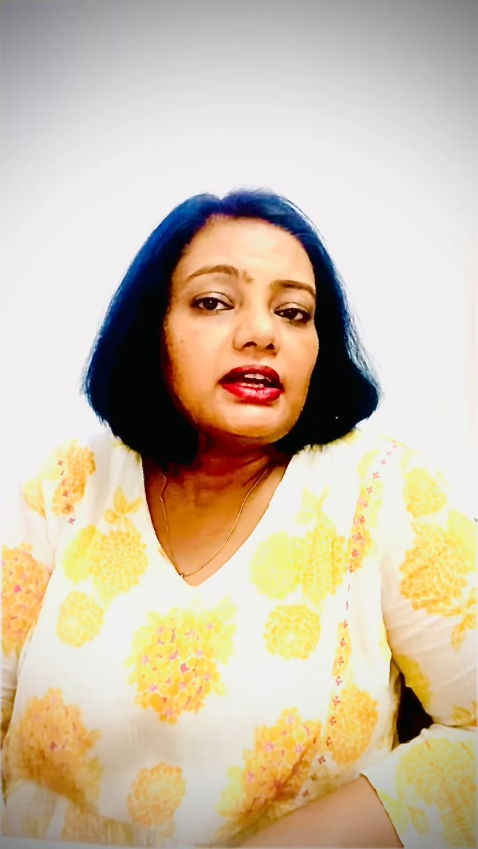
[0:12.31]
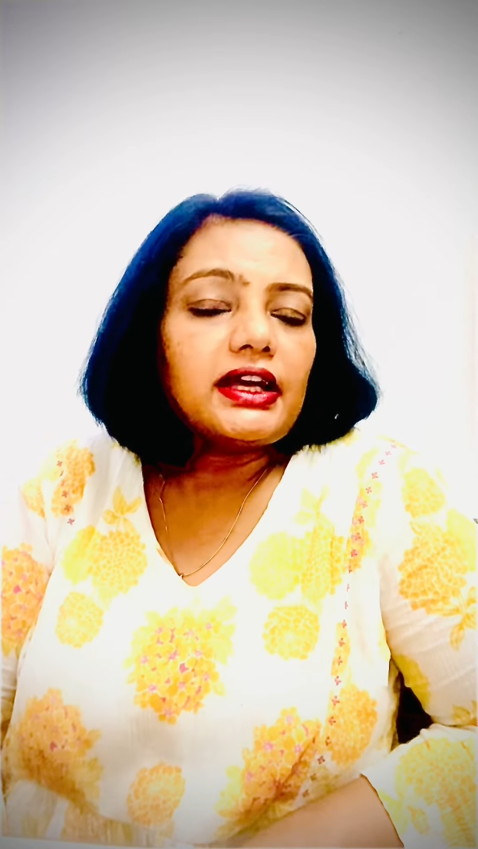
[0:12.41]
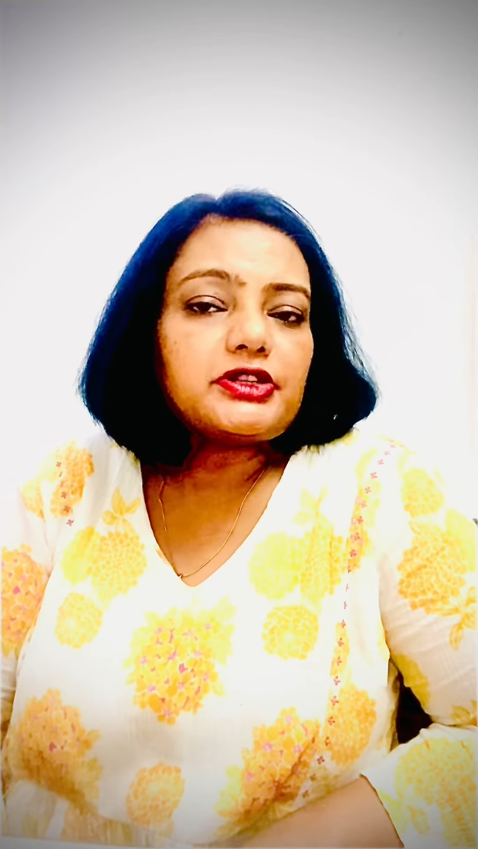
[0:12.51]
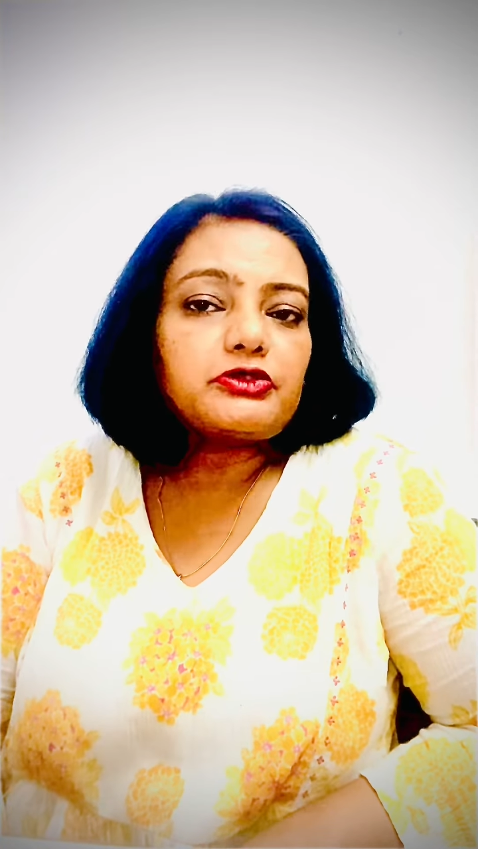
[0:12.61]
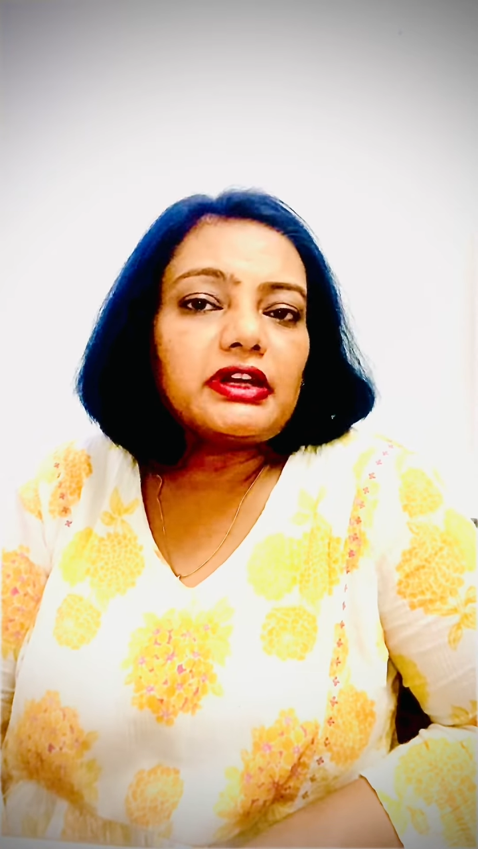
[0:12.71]

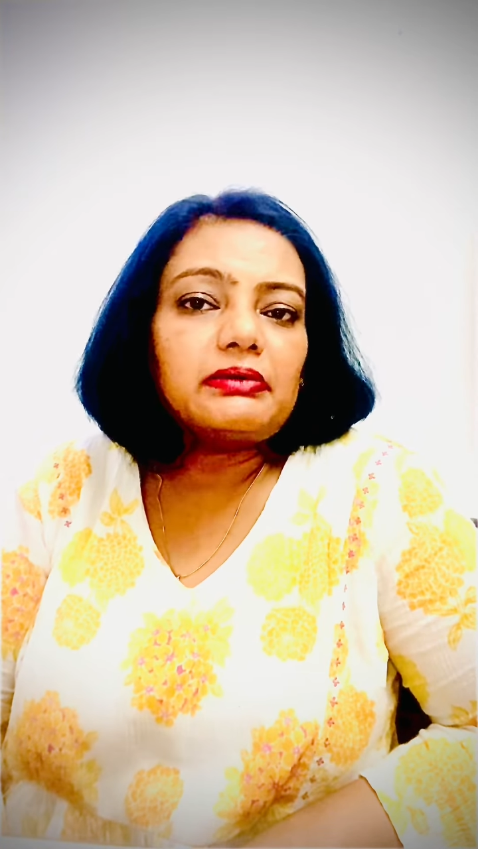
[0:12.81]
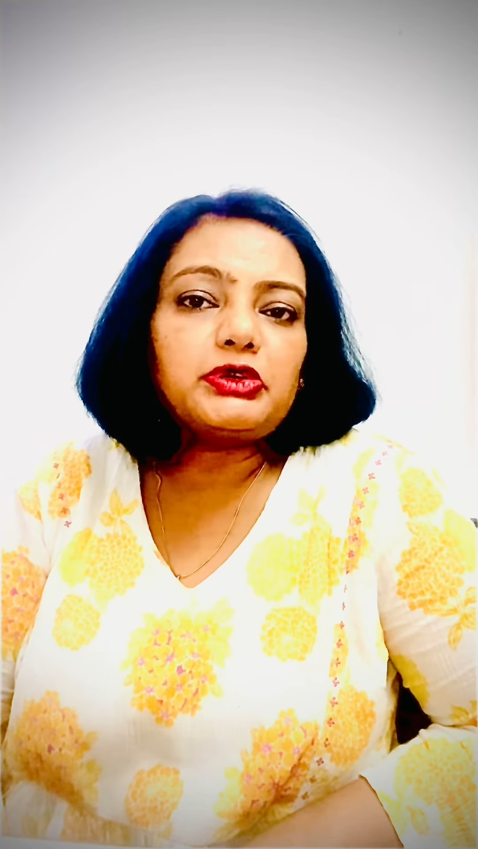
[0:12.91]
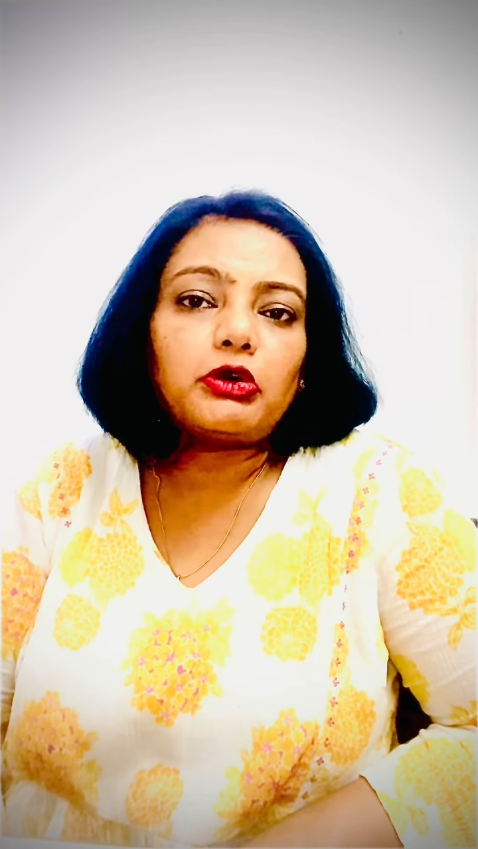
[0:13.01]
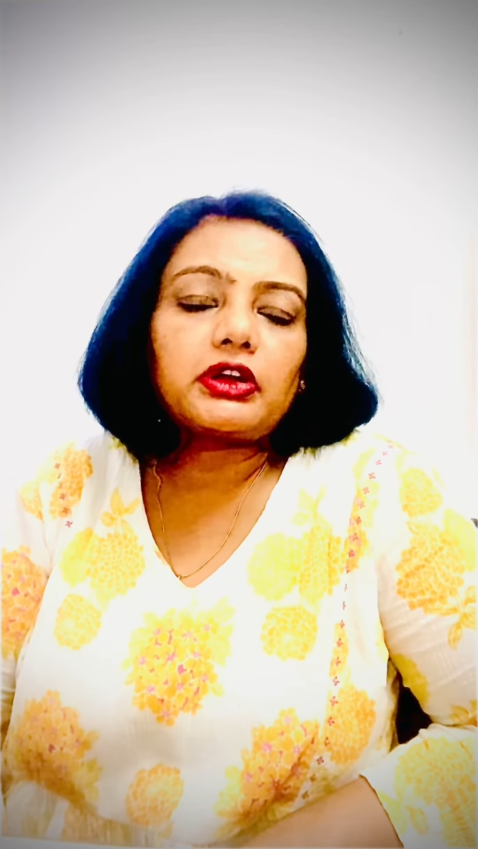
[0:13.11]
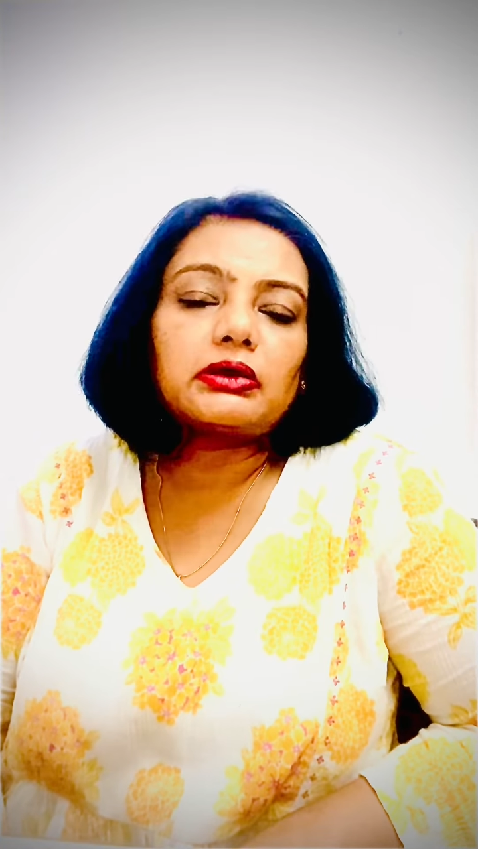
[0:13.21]
and today I'll be
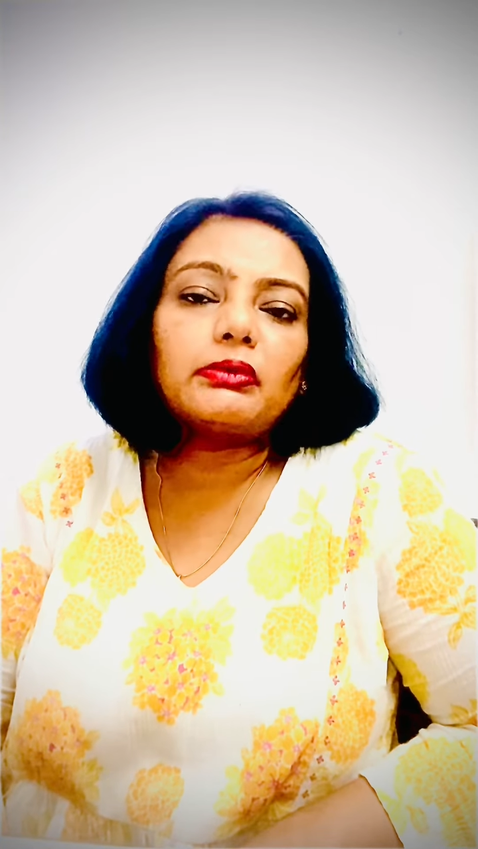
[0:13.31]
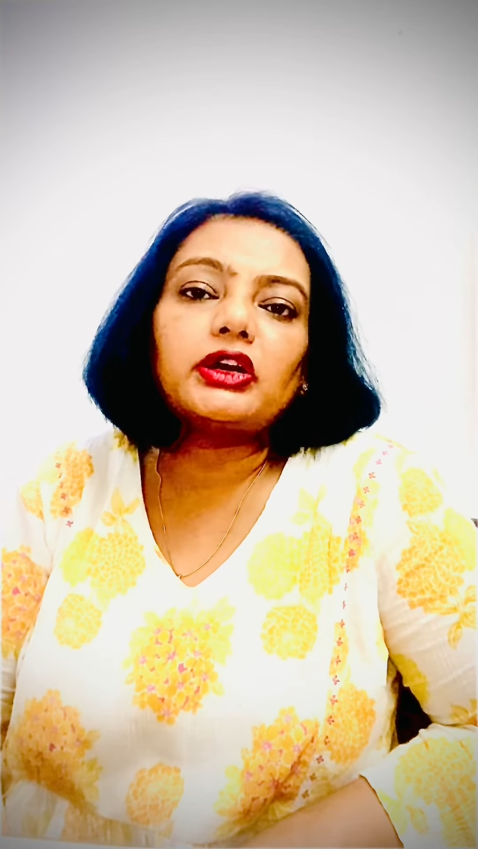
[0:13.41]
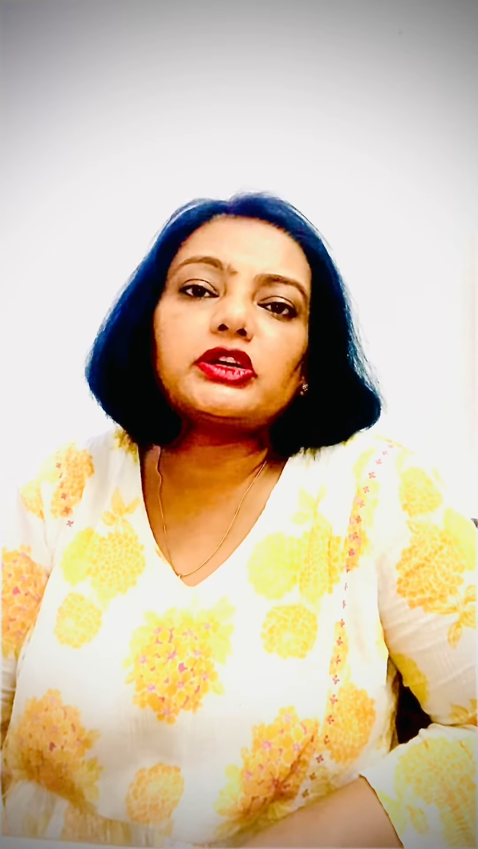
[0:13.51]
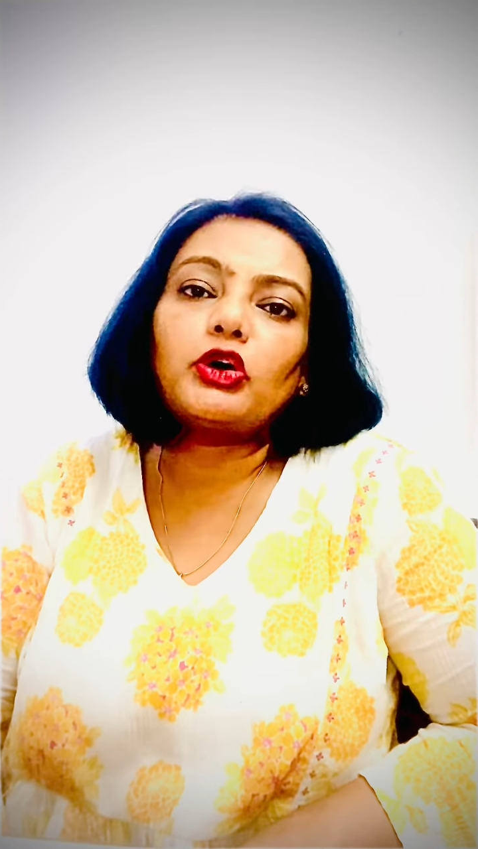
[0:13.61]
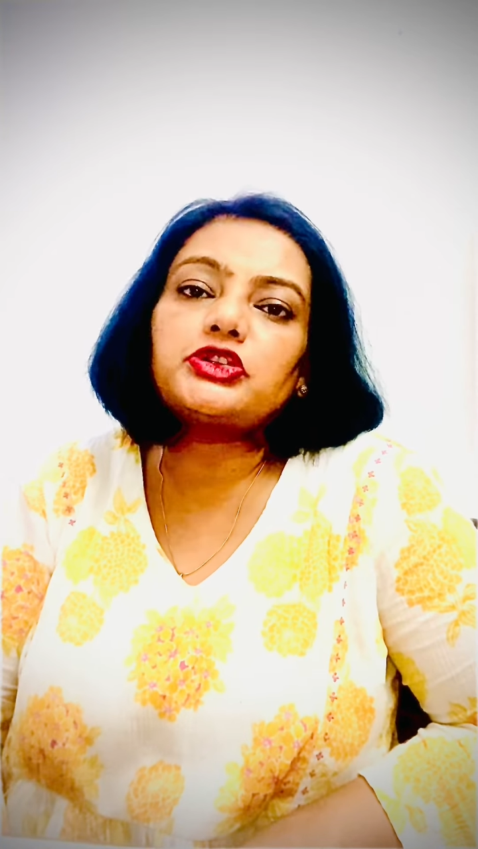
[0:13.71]
talking
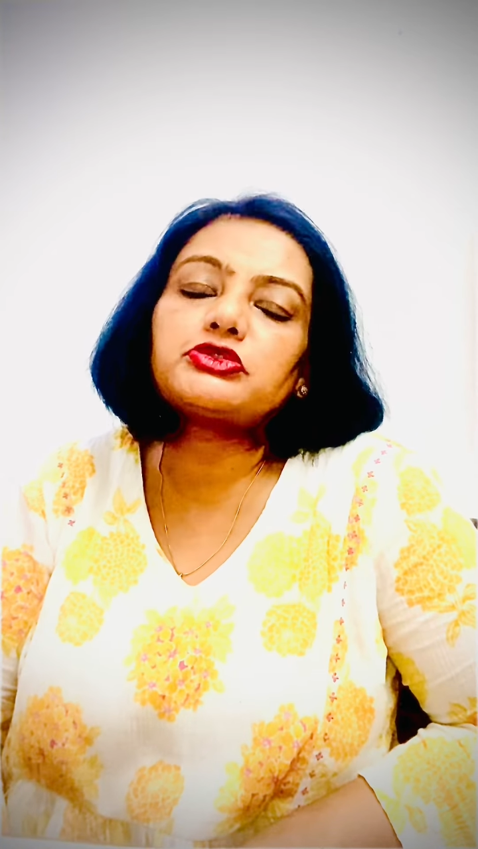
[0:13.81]
about a not